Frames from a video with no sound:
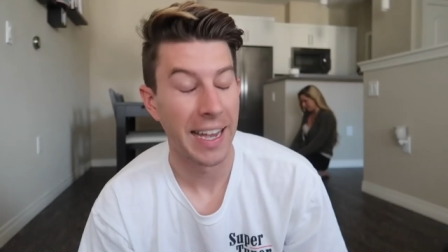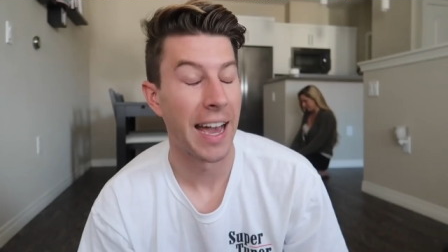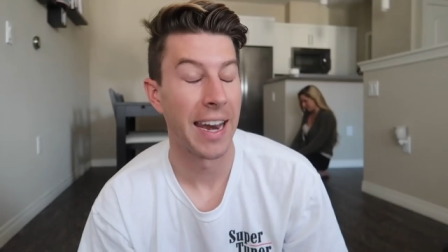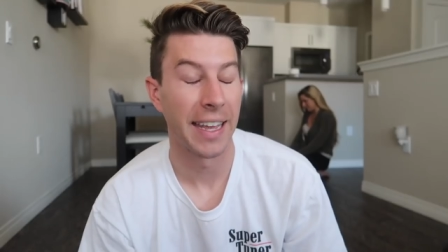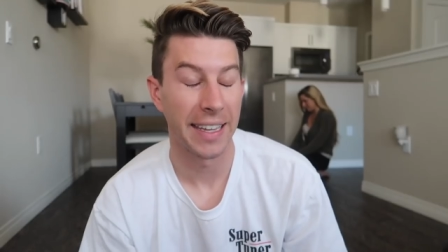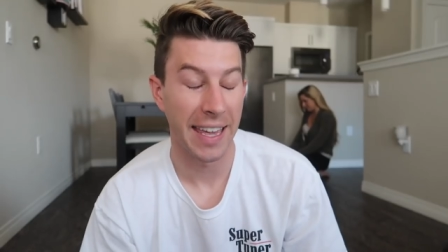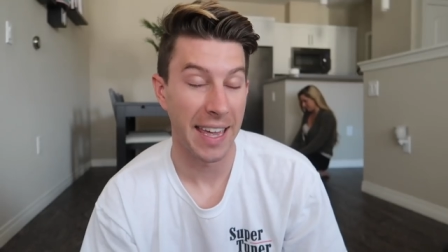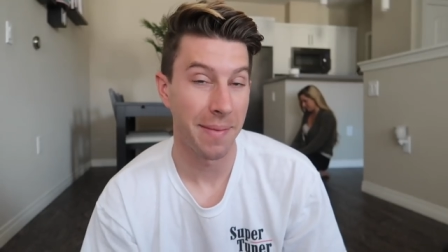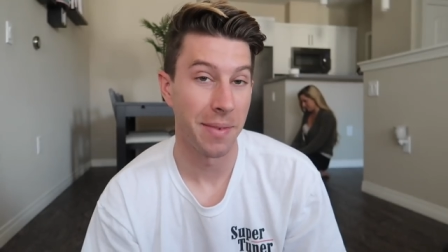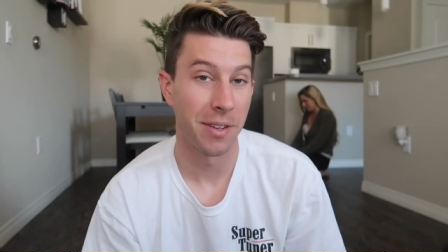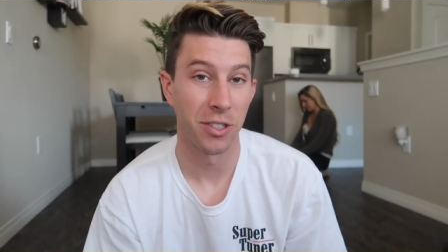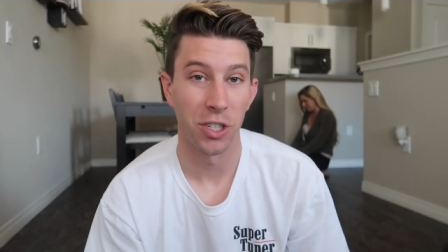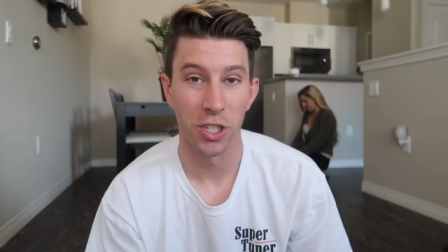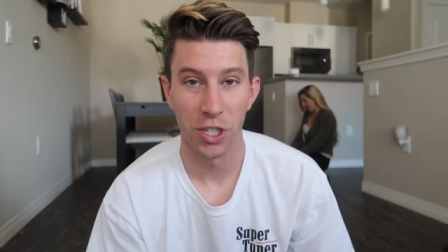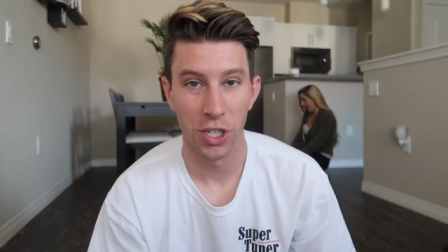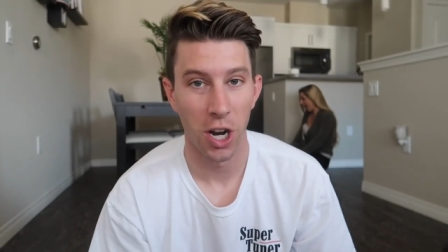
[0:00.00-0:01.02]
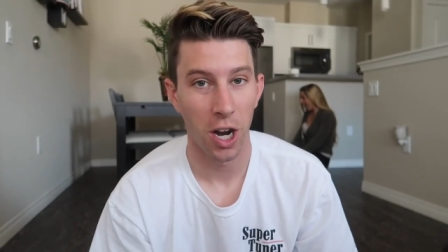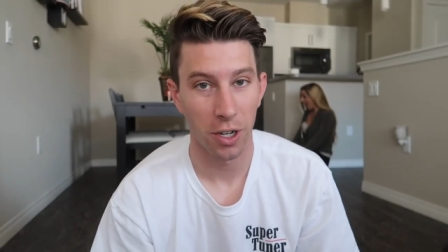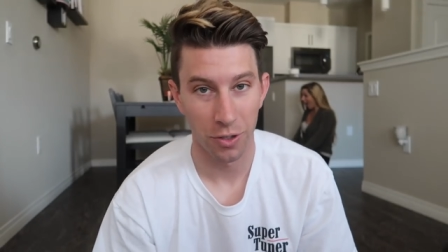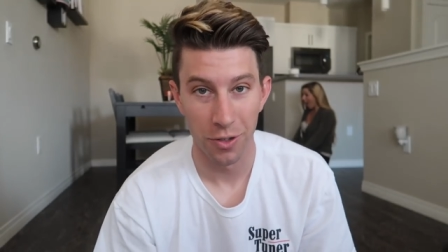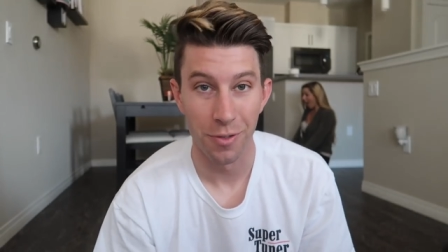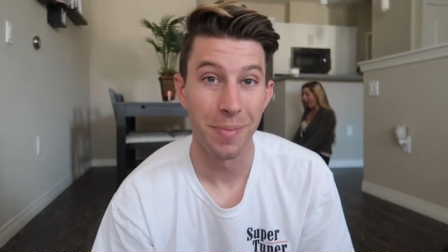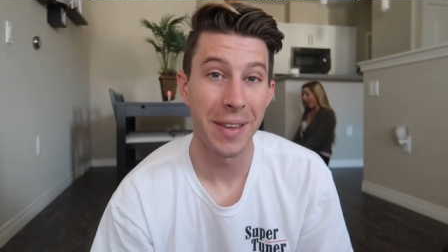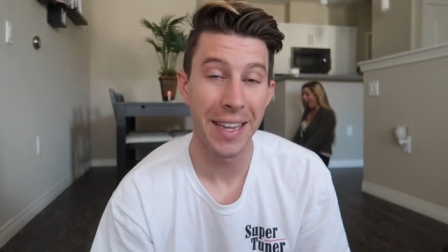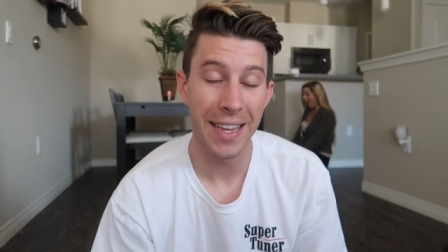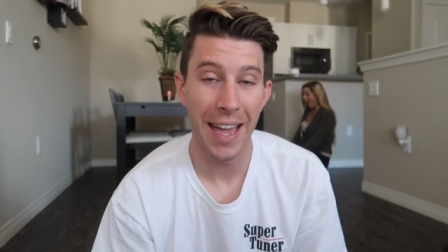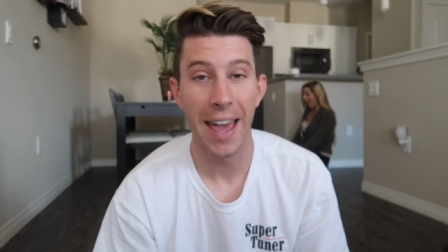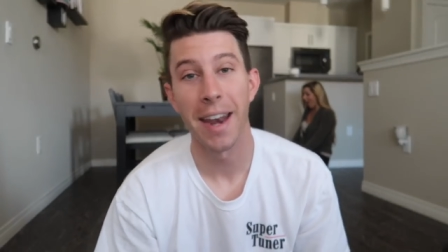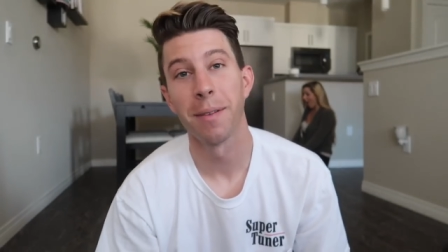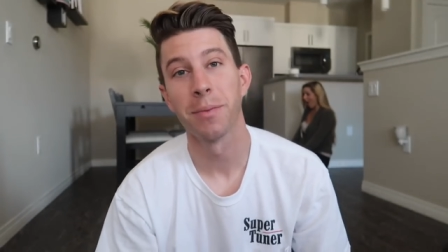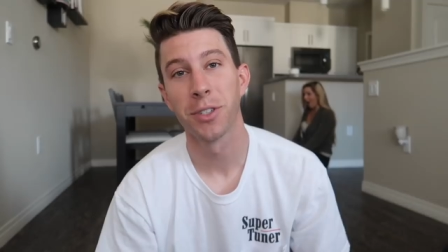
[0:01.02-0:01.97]
Kinda came as a shock to me,
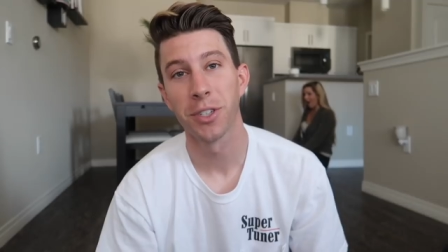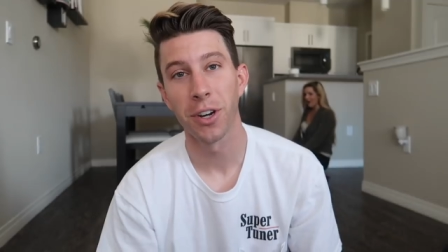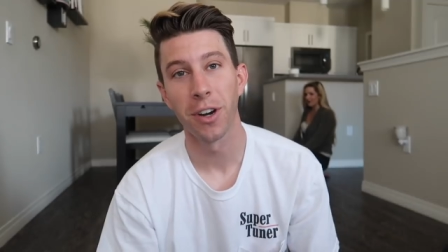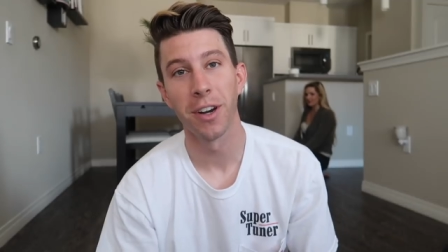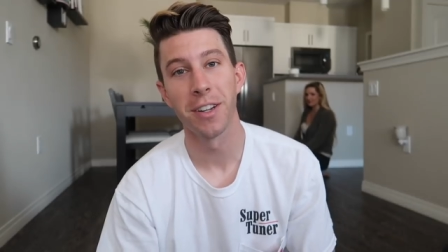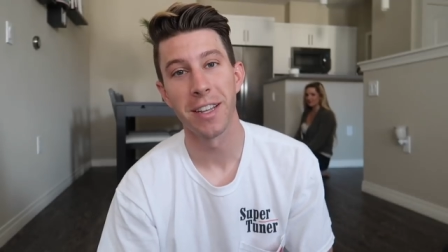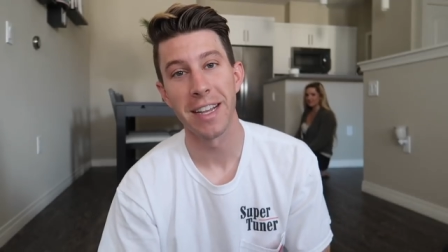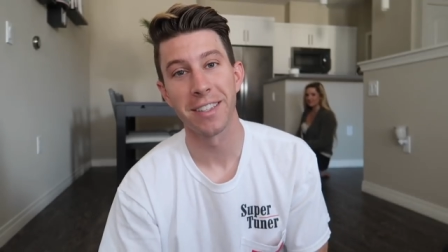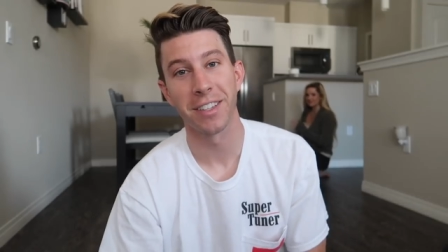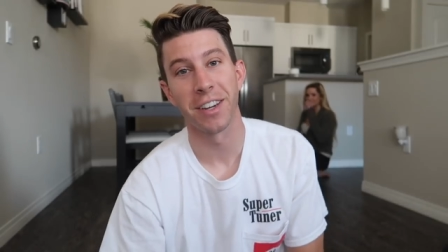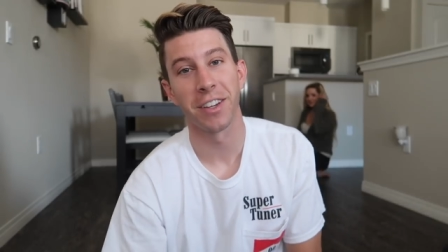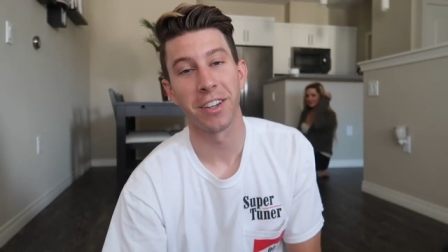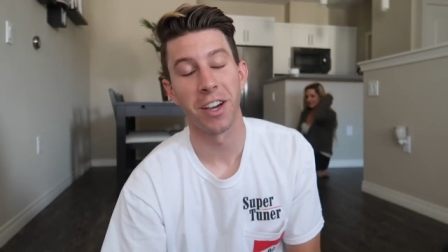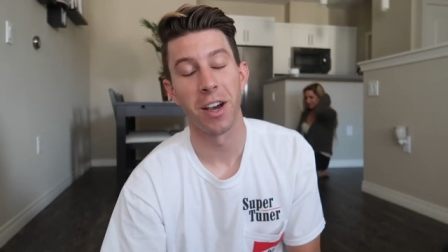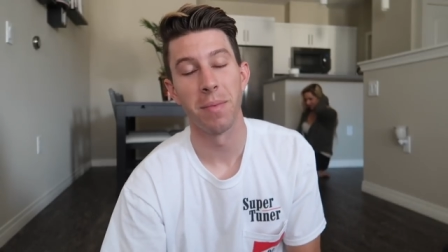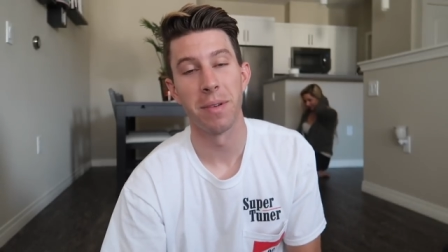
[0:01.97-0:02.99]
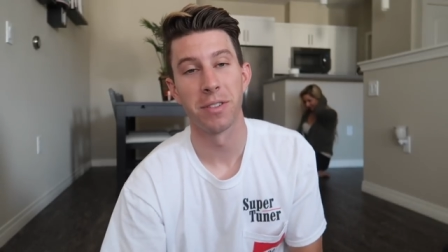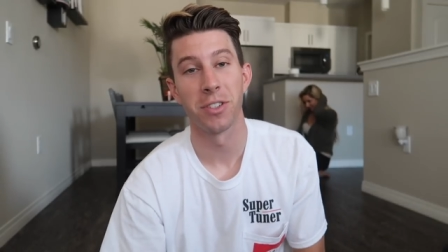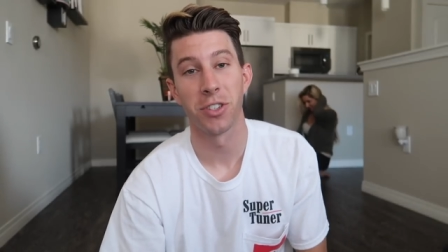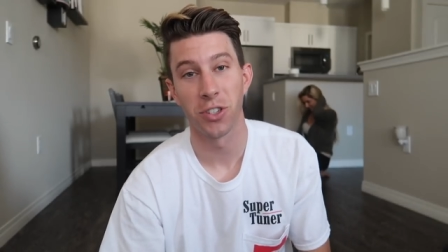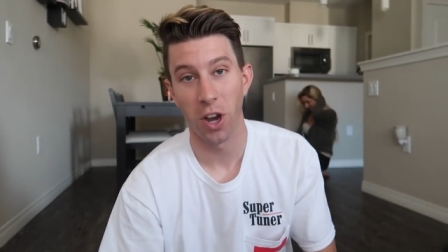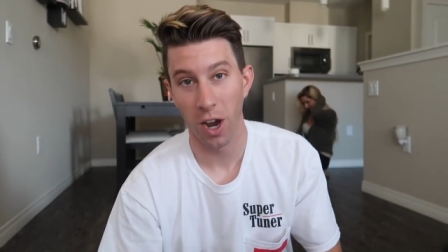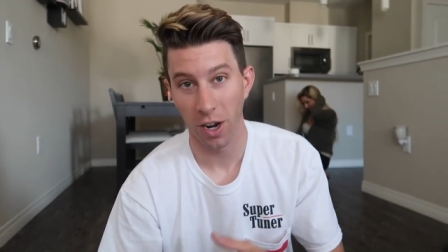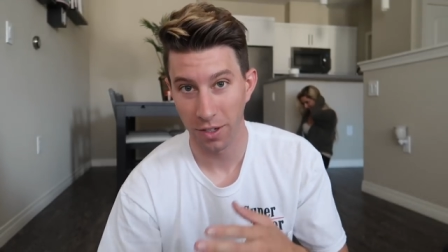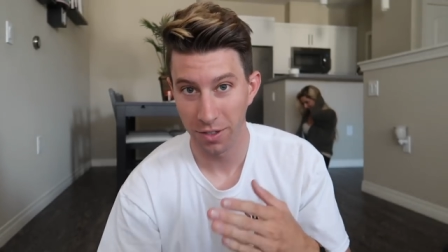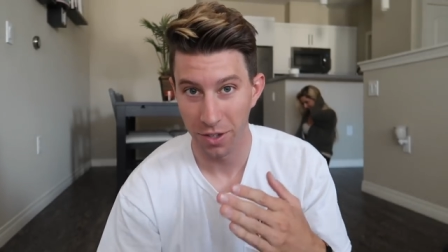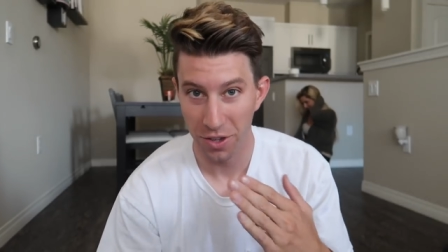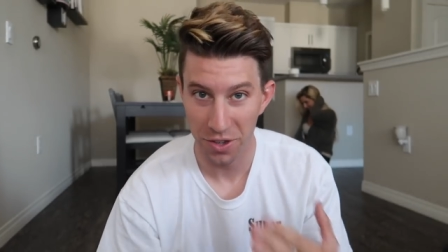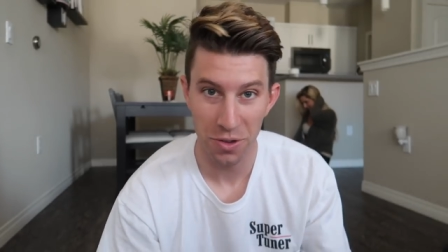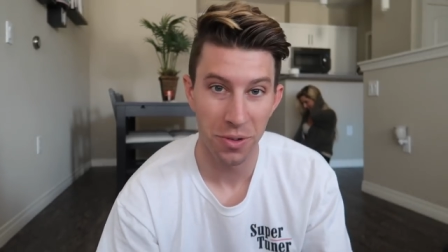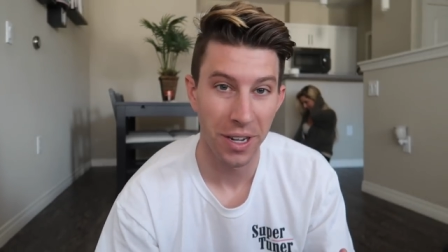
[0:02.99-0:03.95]
and I'm sure it's gonna come as a shock
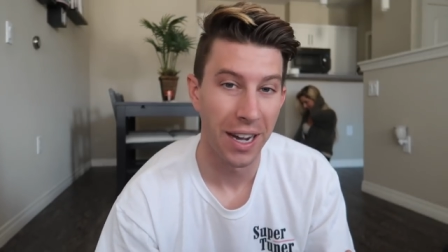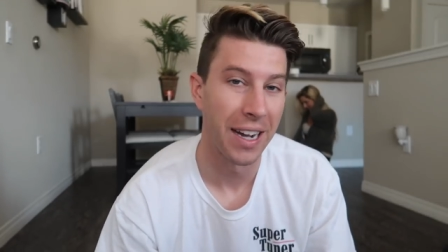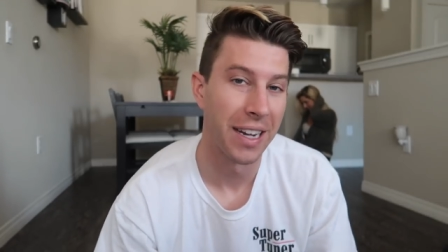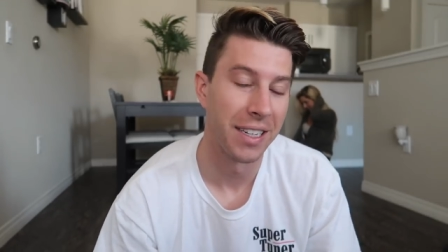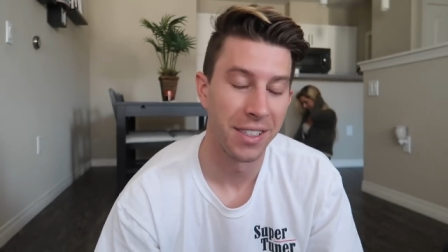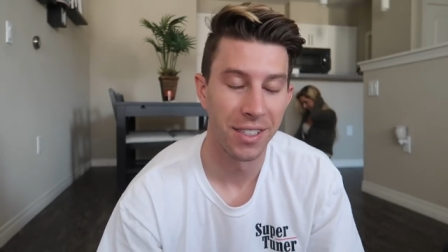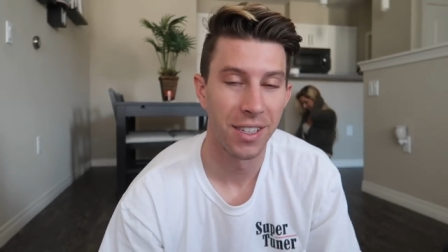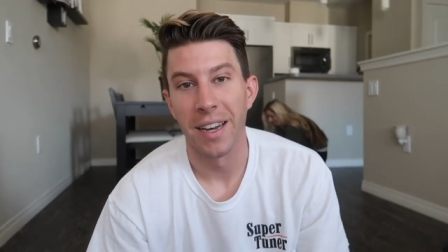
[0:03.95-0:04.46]
to you guys.